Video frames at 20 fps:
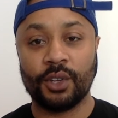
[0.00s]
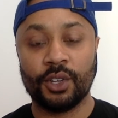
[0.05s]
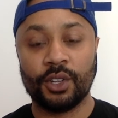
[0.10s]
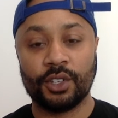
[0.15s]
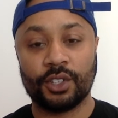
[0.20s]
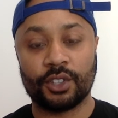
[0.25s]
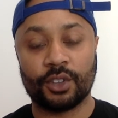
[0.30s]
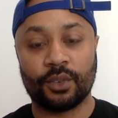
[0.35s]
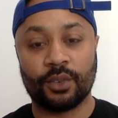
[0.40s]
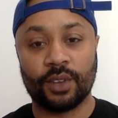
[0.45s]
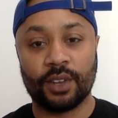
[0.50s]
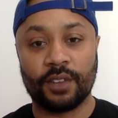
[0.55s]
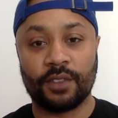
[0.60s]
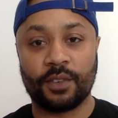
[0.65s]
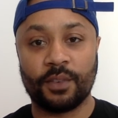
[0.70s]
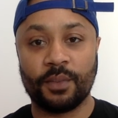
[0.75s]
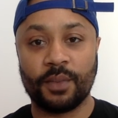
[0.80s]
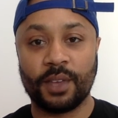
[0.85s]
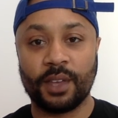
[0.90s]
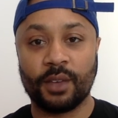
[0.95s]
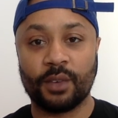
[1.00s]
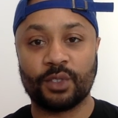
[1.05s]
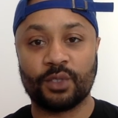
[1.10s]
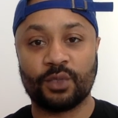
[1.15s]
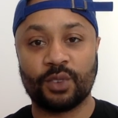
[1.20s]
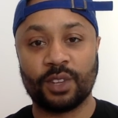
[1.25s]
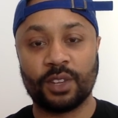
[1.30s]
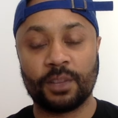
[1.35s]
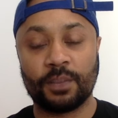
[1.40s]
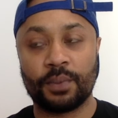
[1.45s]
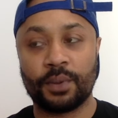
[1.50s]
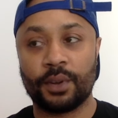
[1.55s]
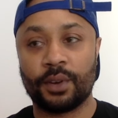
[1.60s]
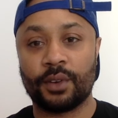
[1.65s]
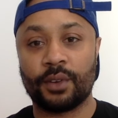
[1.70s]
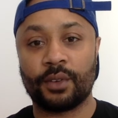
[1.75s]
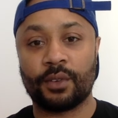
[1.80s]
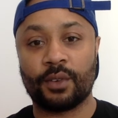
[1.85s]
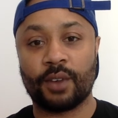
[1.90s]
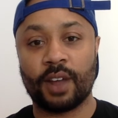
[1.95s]
So really for me, it was really putting
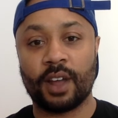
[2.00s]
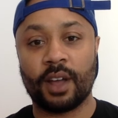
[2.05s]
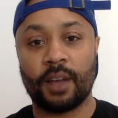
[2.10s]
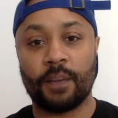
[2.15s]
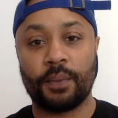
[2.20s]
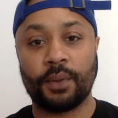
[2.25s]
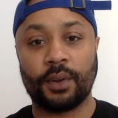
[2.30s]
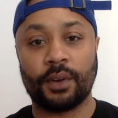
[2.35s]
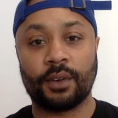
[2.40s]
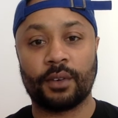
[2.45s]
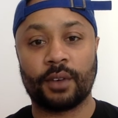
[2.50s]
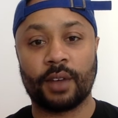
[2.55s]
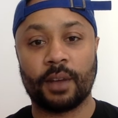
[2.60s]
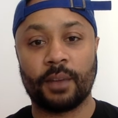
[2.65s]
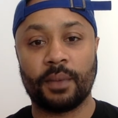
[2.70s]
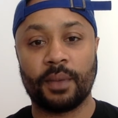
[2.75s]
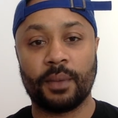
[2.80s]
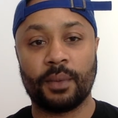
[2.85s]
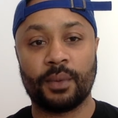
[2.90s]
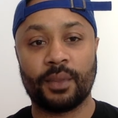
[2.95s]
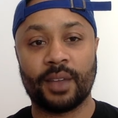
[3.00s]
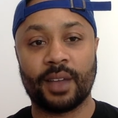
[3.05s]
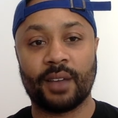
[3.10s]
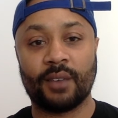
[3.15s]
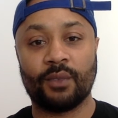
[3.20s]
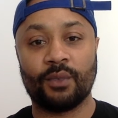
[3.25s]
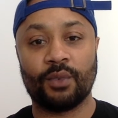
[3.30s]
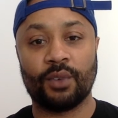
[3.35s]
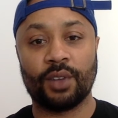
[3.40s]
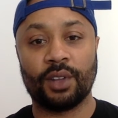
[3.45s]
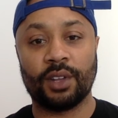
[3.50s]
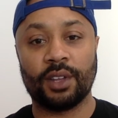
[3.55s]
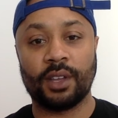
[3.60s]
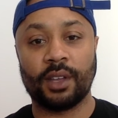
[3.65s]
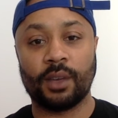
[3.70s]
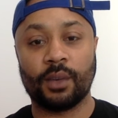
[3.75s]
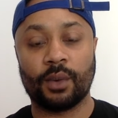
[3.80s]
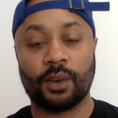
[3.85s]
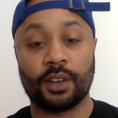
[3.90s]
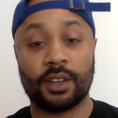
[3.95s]
around people that
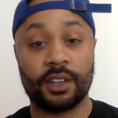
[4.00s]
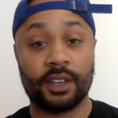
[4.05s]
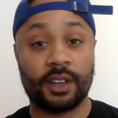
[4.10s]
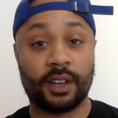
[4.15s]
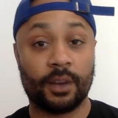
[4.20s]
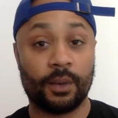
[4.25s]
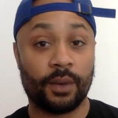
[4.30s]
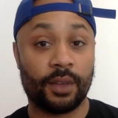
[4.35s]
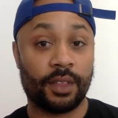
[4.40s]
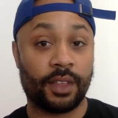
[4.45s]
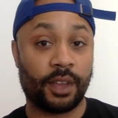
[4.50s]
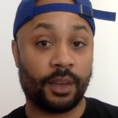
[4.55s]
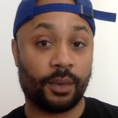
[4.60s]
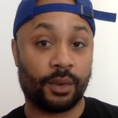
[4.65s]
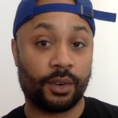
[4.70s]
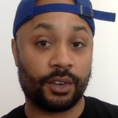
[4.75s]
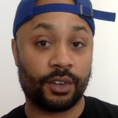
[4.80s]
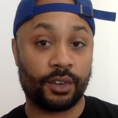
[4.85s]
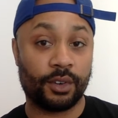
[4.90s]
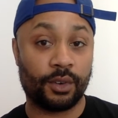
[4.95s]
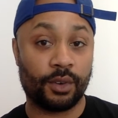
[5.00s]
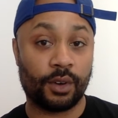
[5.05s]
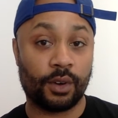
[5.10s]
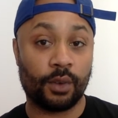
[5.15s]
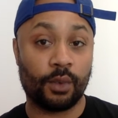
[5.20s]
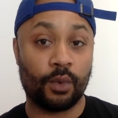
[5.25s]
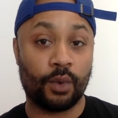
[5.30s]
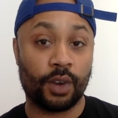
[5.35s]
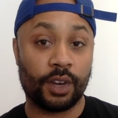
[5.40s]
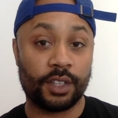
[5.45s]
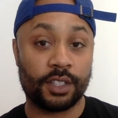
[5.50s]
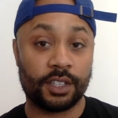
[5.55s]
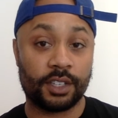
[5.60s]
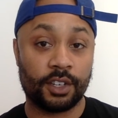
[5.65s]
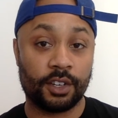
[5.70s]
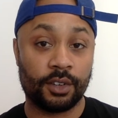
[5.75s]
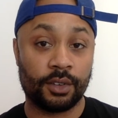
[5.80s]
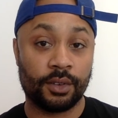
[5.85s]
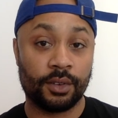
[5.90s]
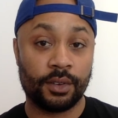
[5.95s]
really were good at what they were doing or wanted to
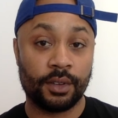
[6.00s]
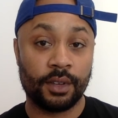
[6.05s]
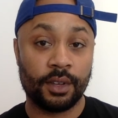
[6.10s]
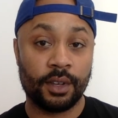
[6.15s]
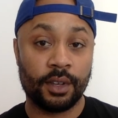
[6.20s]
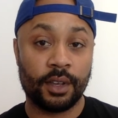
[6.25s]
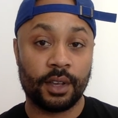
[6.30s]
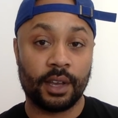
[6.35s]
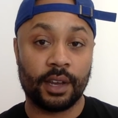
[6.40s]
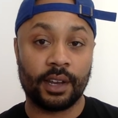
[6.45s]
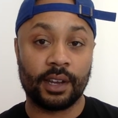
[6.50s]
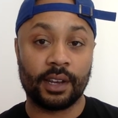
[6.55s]
do, and